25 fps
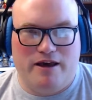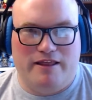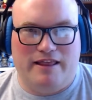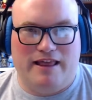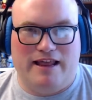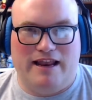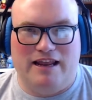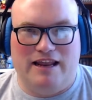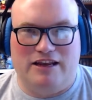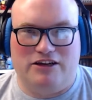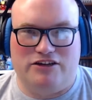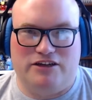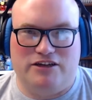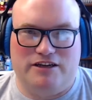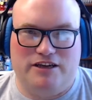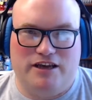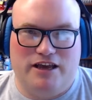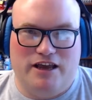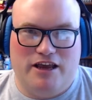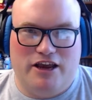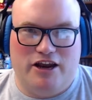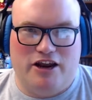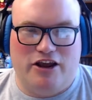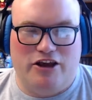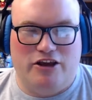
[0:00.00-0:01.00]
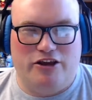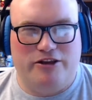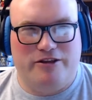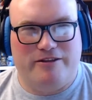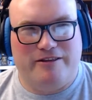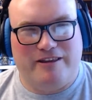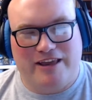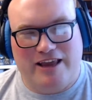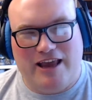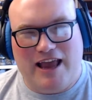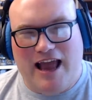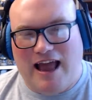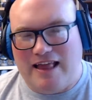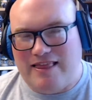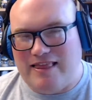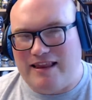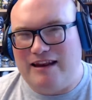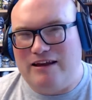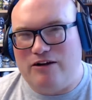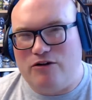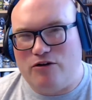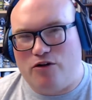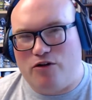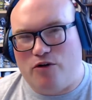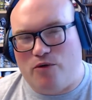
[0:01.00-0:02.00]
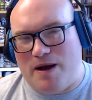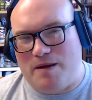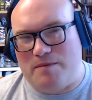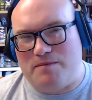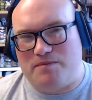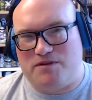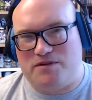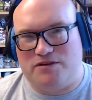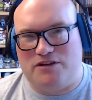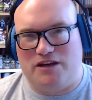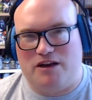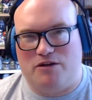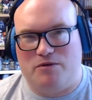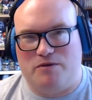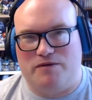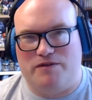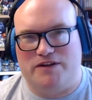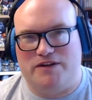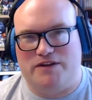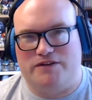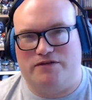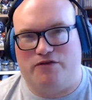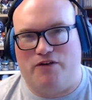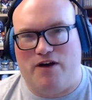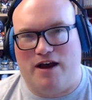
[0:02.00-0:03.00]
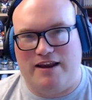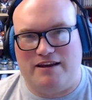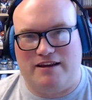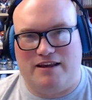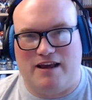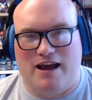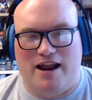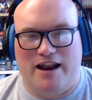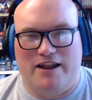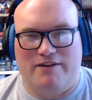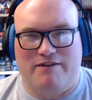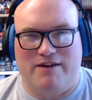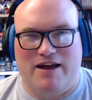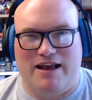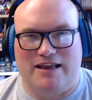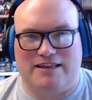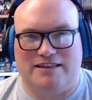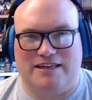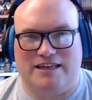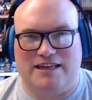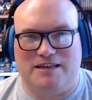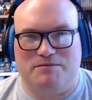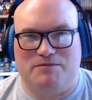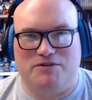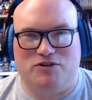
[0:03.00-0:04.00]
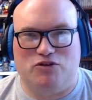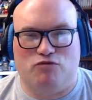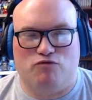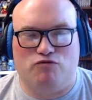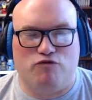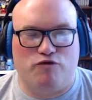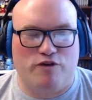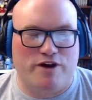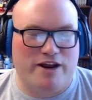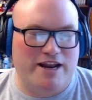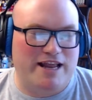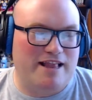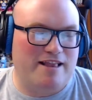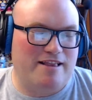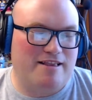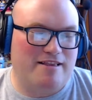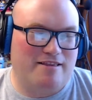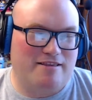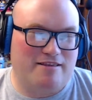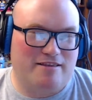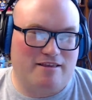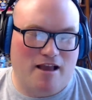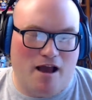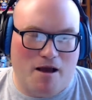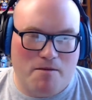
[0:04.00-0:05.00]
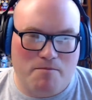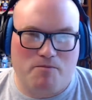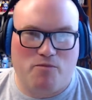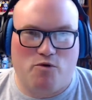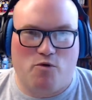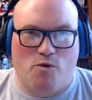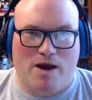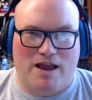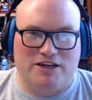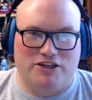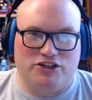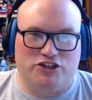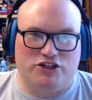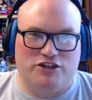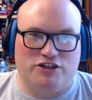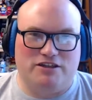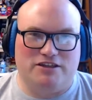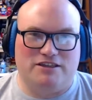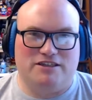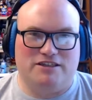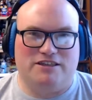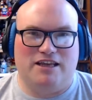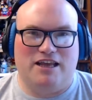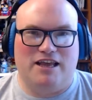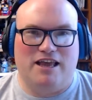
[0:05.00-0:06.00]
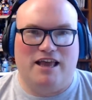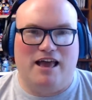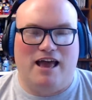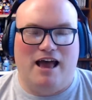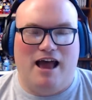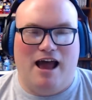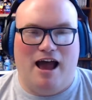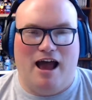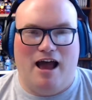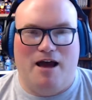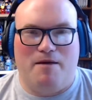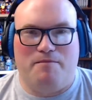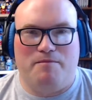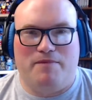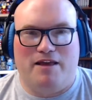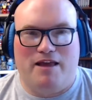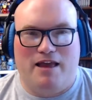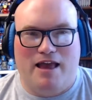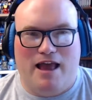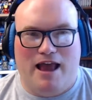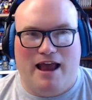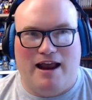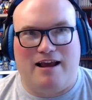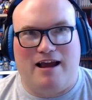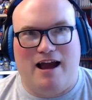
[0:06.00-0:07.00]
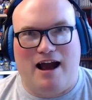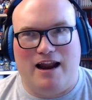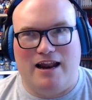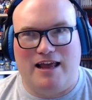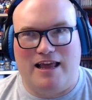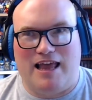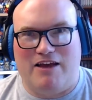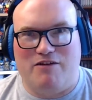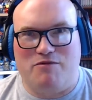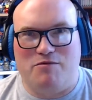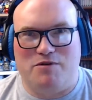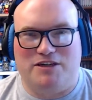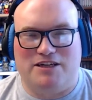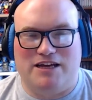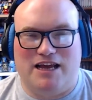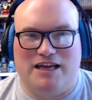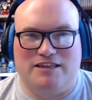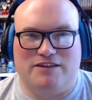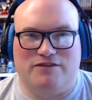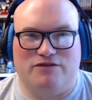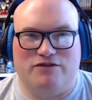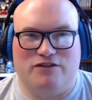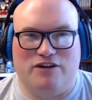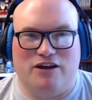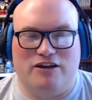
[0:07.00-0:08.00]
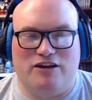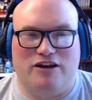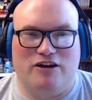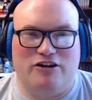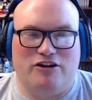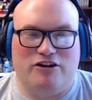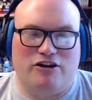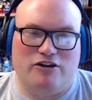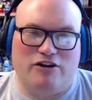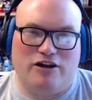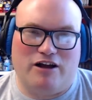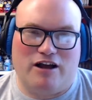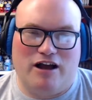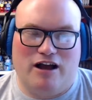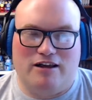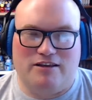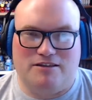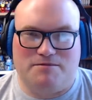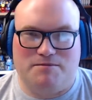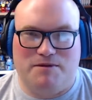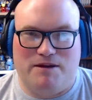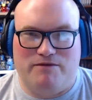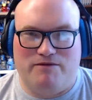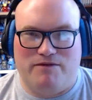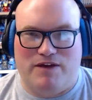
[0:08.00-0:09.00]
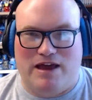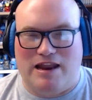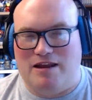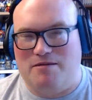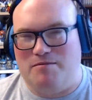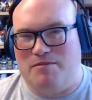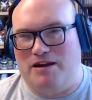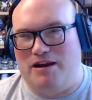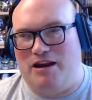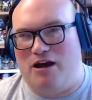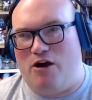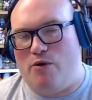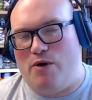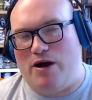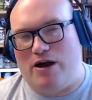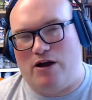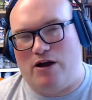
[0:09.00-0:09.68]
They literally, he had the little quips, with his friend kind of asking him sort of really dumb questions, and kind of gave him a chance of no, I can't spit venom, and oh,